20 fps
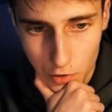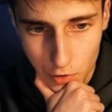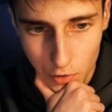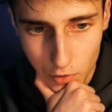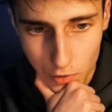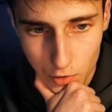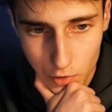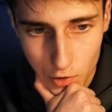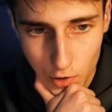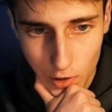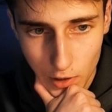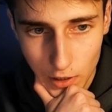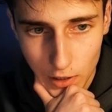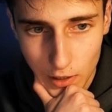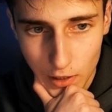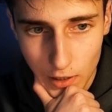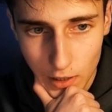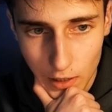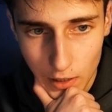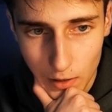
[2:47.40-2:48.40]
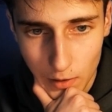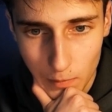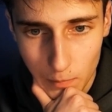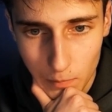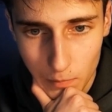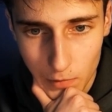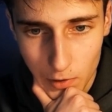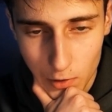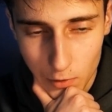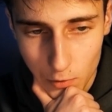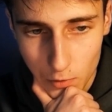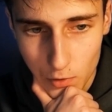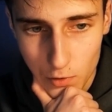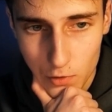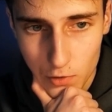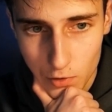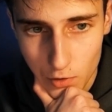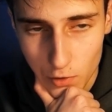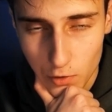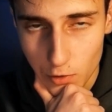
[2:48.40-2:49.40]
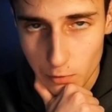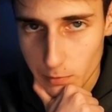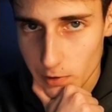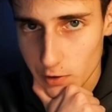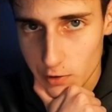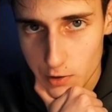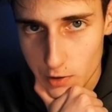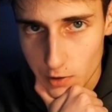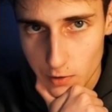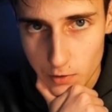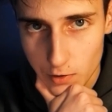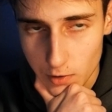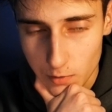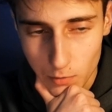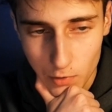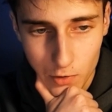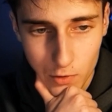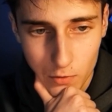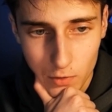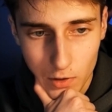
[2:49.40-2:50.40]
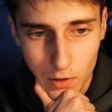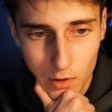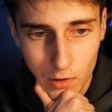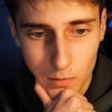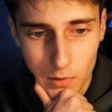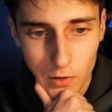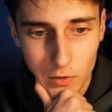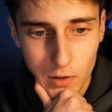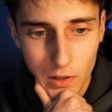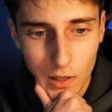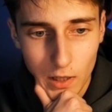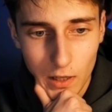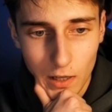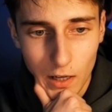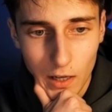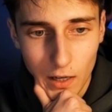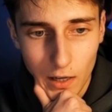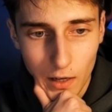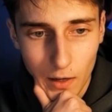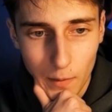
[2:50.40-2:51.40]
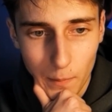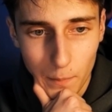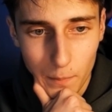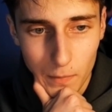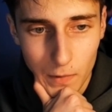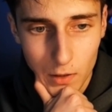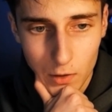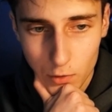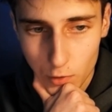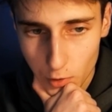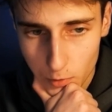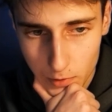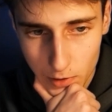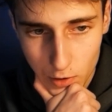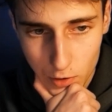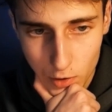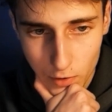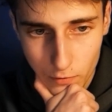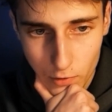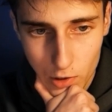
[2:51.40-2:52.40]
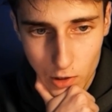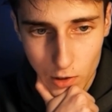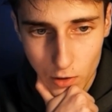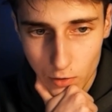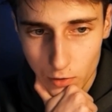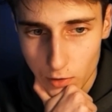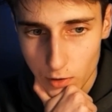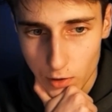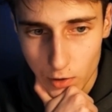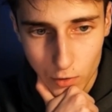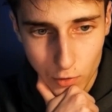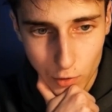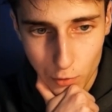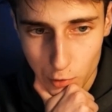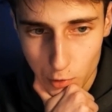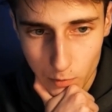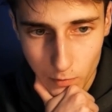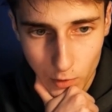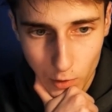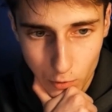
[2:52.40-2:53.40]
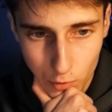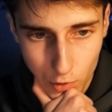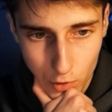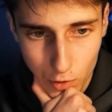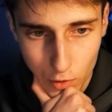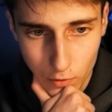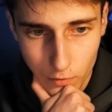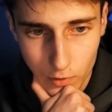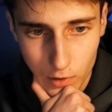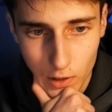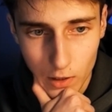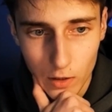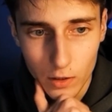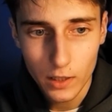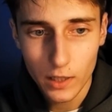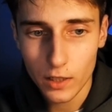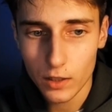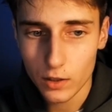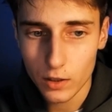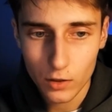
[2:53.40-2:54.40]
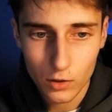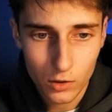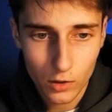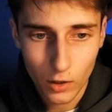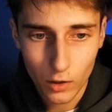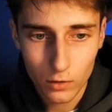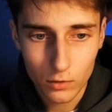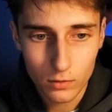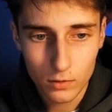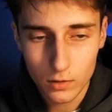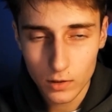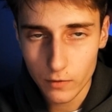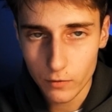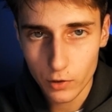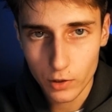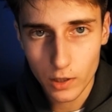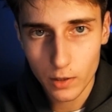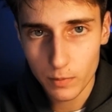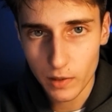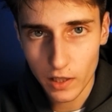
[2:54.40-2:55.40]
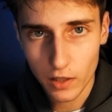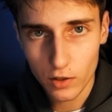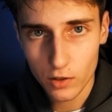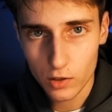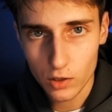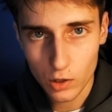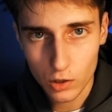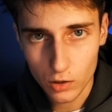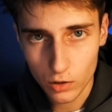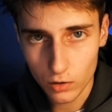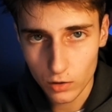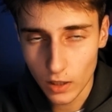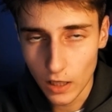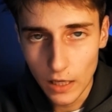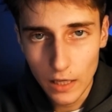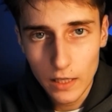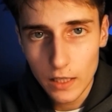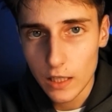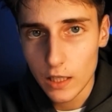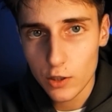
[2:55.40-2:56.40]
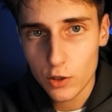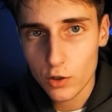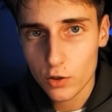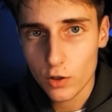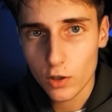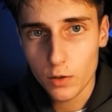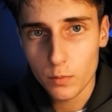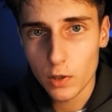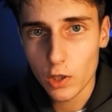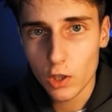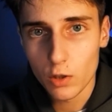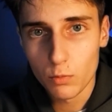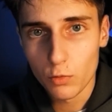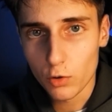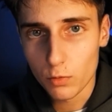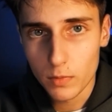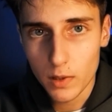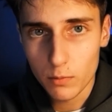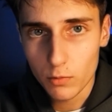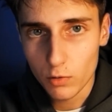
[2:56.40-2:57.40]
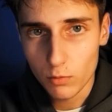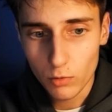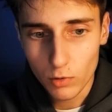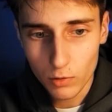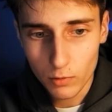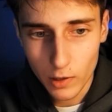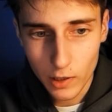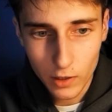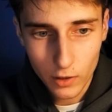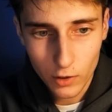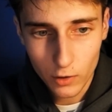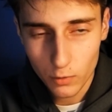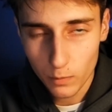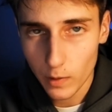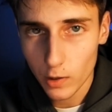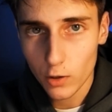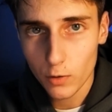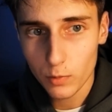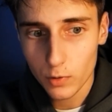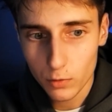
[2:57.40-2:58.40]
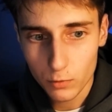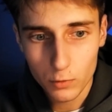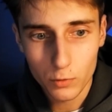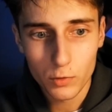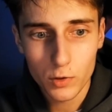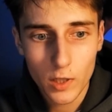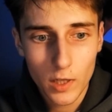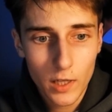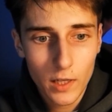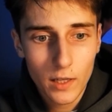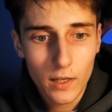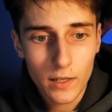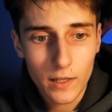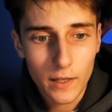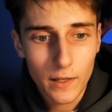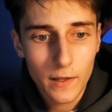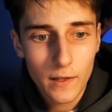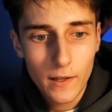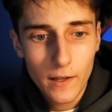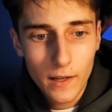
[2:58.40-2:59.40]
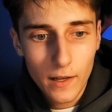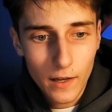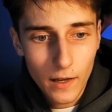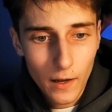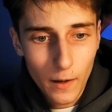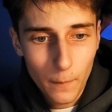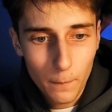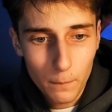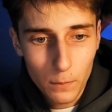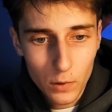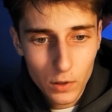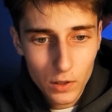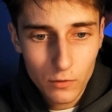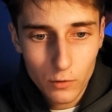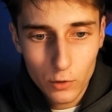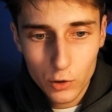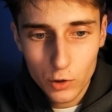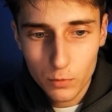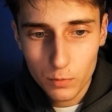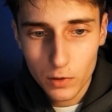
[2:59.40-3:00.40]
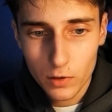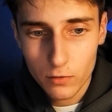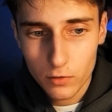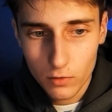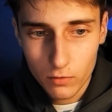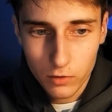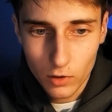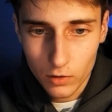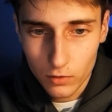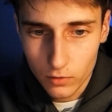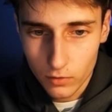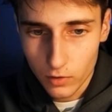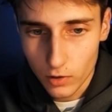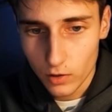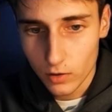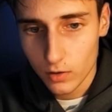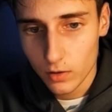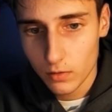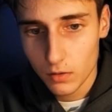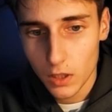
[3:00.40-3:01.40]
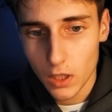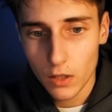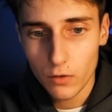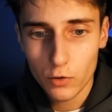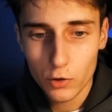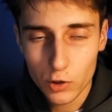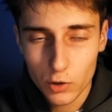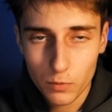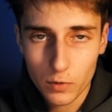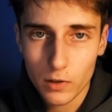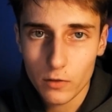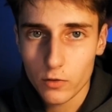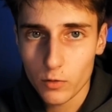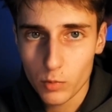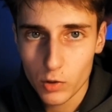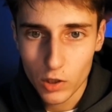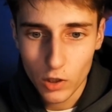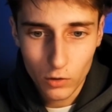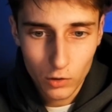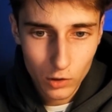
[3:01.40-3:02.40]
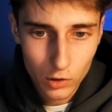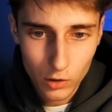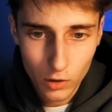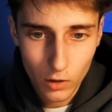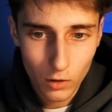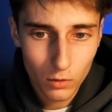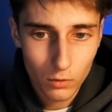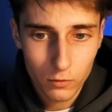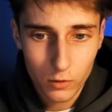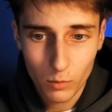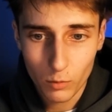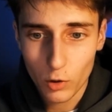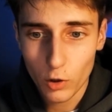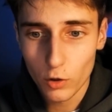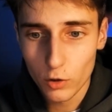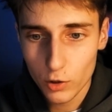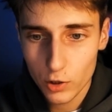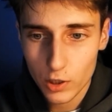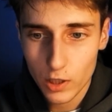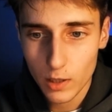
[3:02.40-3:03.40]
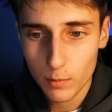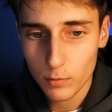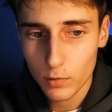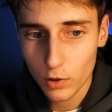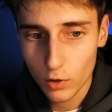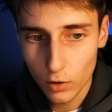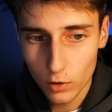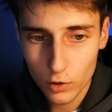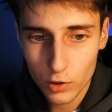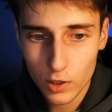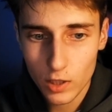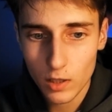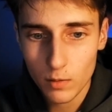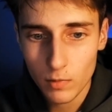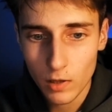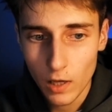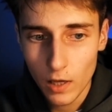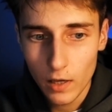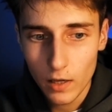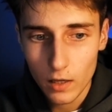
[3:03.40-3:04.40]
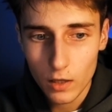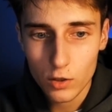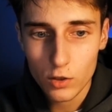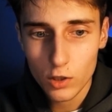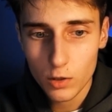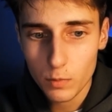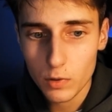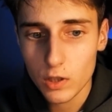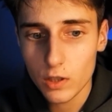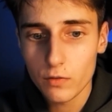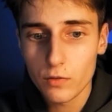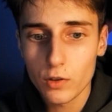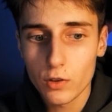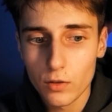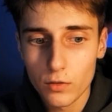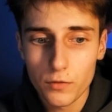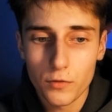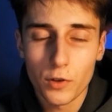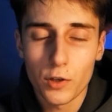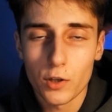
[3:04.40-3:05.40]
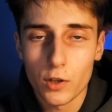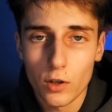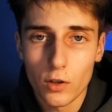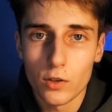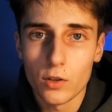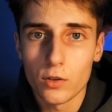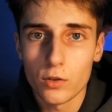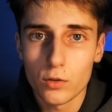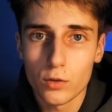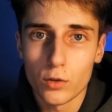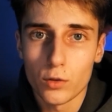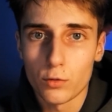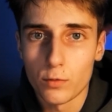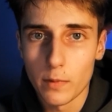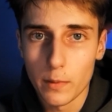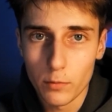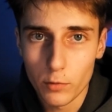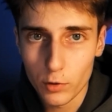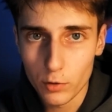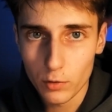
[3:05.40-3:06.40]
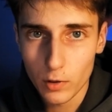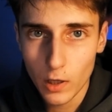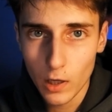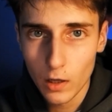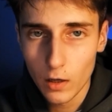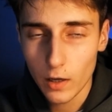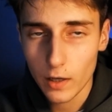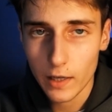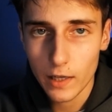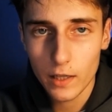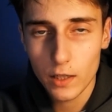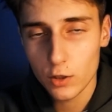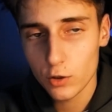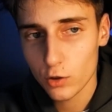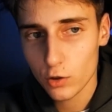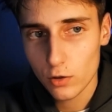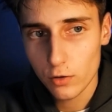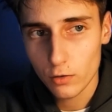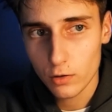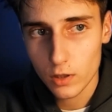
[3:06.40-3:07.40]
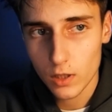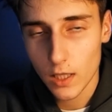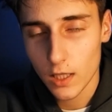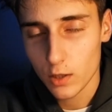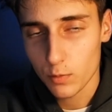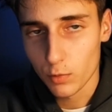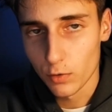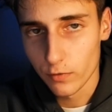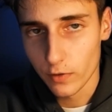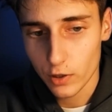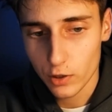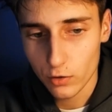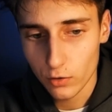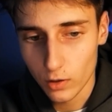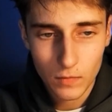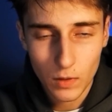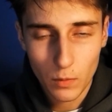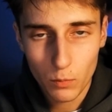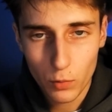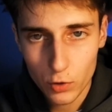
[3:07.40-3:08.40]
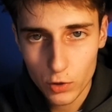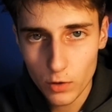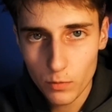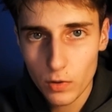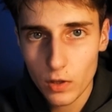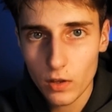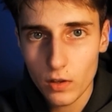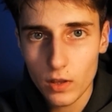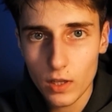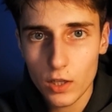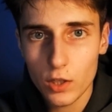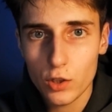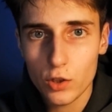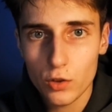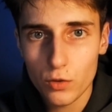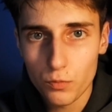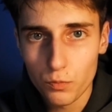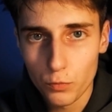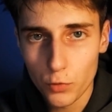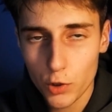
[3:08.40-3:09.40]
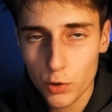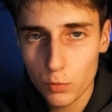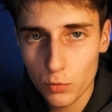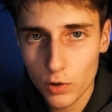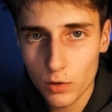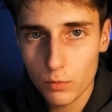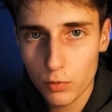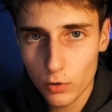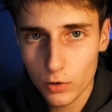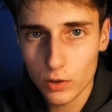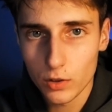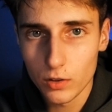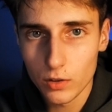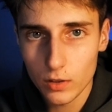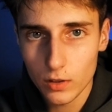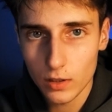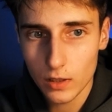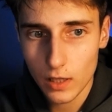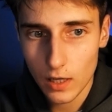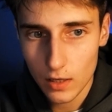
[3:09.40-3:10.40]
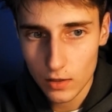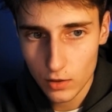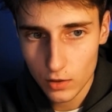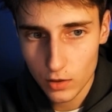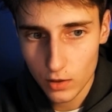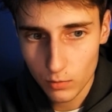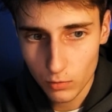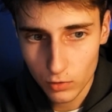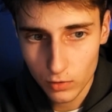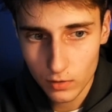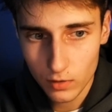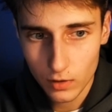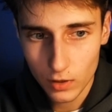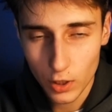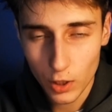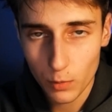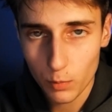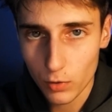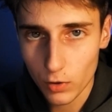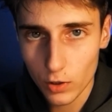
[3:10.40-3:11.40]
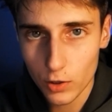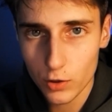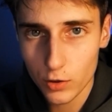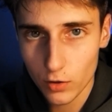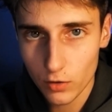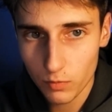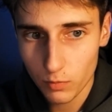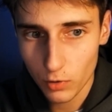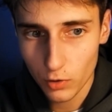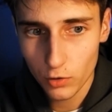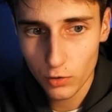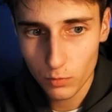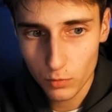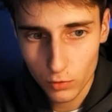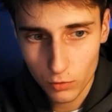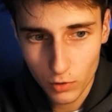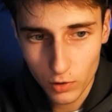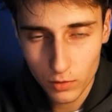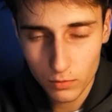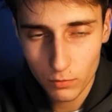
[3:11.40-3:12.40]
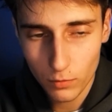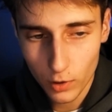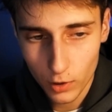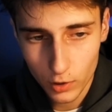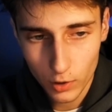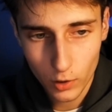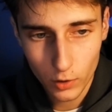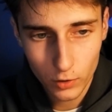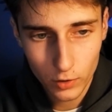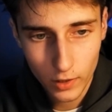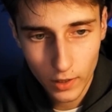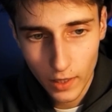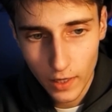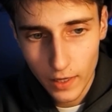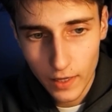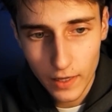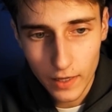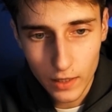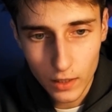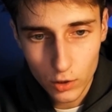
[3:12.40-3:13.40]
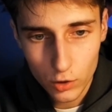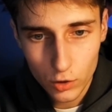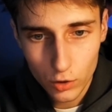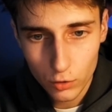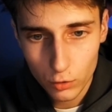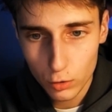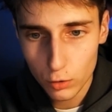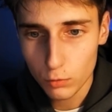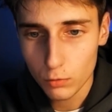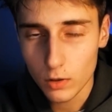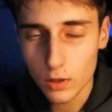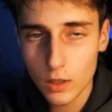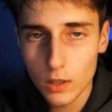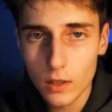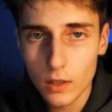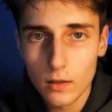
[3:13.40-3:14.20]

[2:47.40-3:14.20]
colors in accordance to the thumbnail style that I'm also thinking about. Then the thumbnails obviously on like your YouTube videos and stuff, and then the editing style, if you keep that consistent, it's just going to make you more memorable, right? I don't make up the rules. Okay, but you're jumping from font to font, if you're jumping from style to style, from color scheme to color scheme, it's going to be difficult for your audience to remember you. Okay, and it just looks less professional. But something that is much more important as a symbol that I probably should have put number 1, but I didn't, is you.